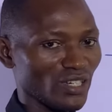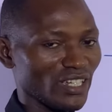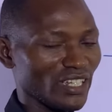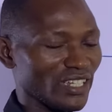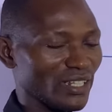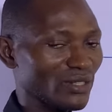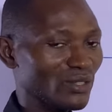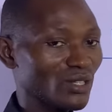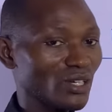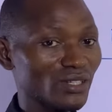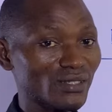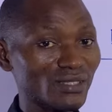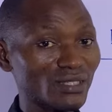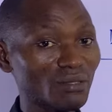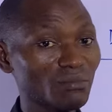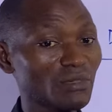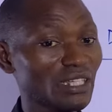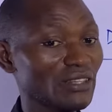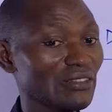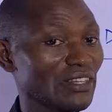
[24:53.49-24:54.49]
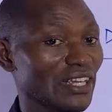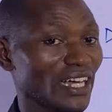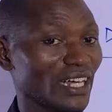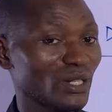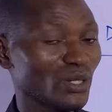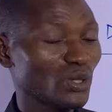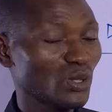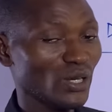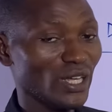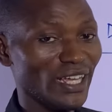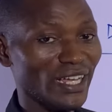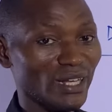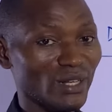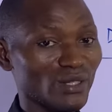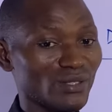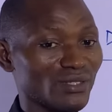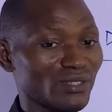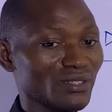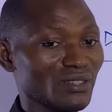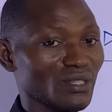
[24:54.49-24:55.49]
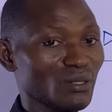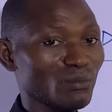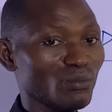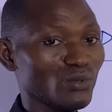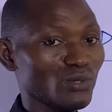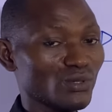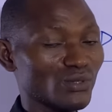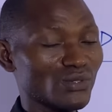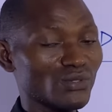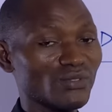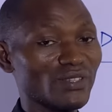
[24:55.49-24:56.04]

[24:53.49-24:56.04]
it doesn't mean there are no errors in the books.